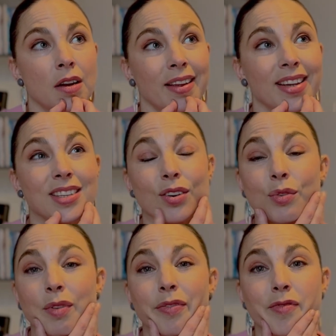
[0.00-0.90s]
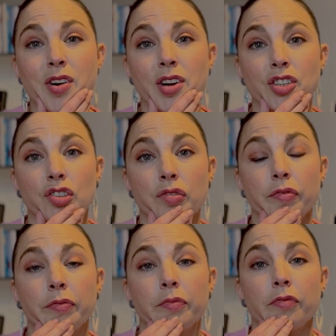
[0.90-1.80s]
I guess I got referred,
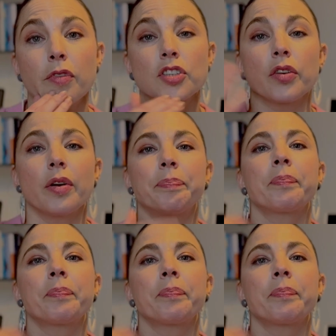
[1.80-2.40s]
so